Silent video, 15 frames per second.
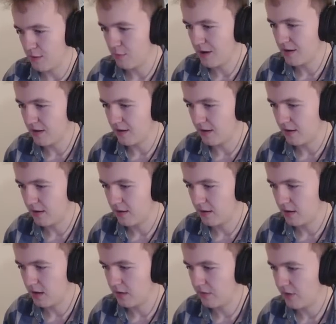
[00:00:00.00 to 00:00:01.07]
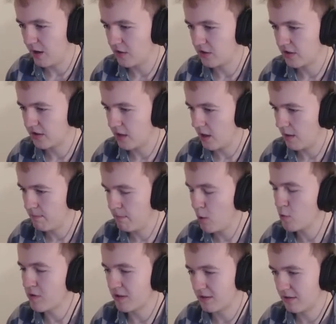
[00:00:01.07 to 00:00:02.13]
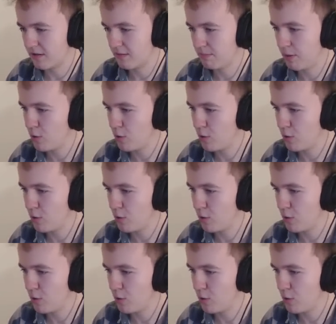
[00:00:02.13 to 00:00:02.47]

I wonder if I just uh, poke it.